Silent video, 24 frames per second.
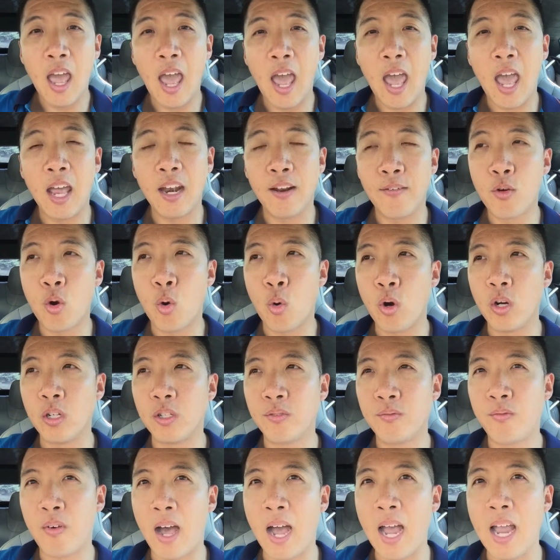And of
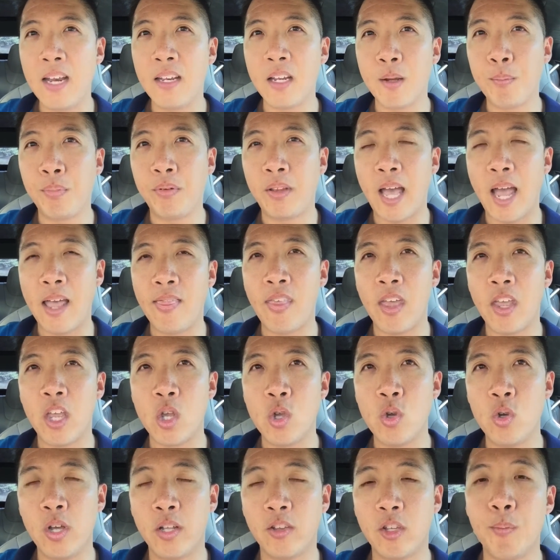course, find a plan that
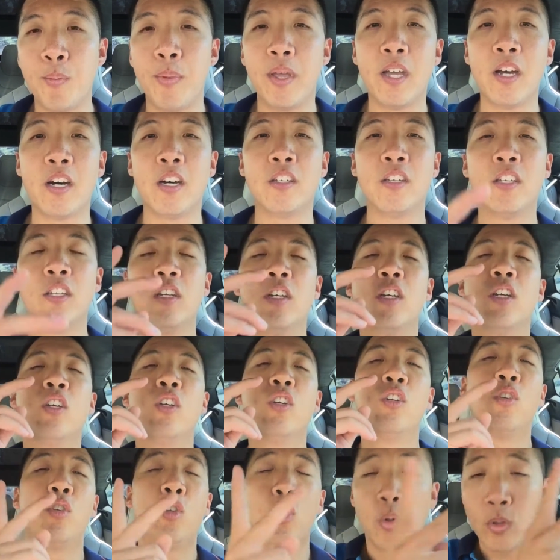you only have to build
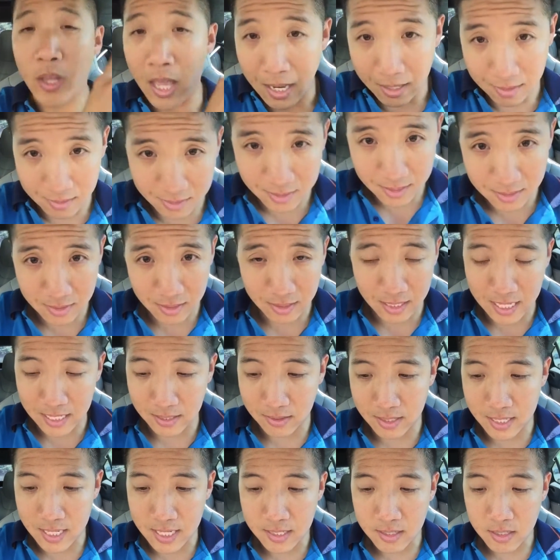2 legs because it's
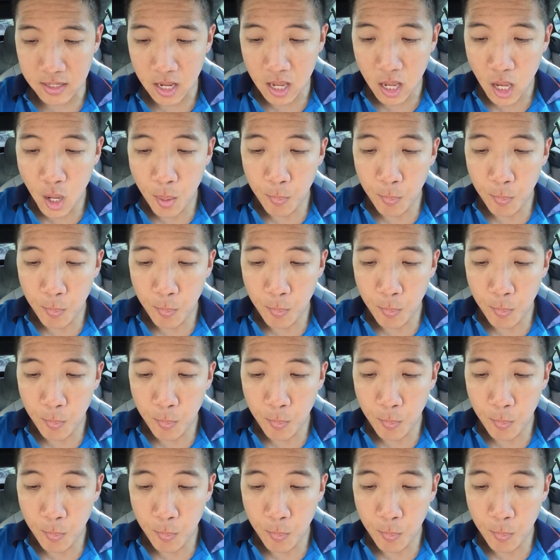easiest.